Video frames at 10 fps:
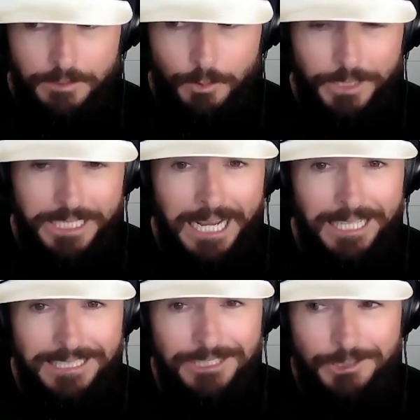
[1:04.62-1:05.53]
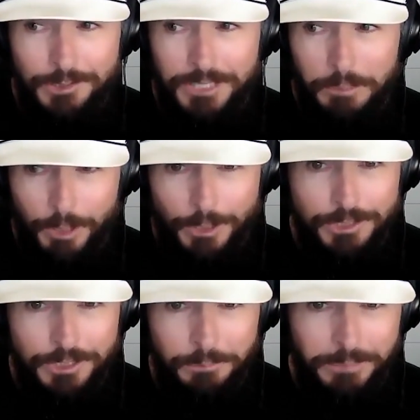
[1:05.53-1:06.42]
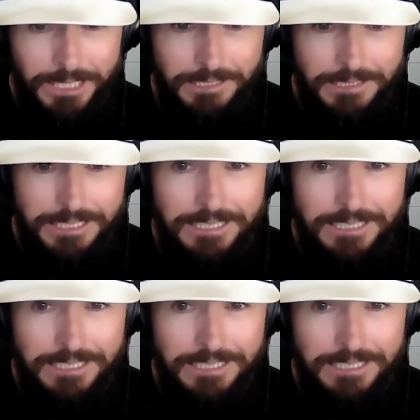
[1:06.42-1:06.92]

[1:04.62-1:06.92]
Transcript: reality to that person immediately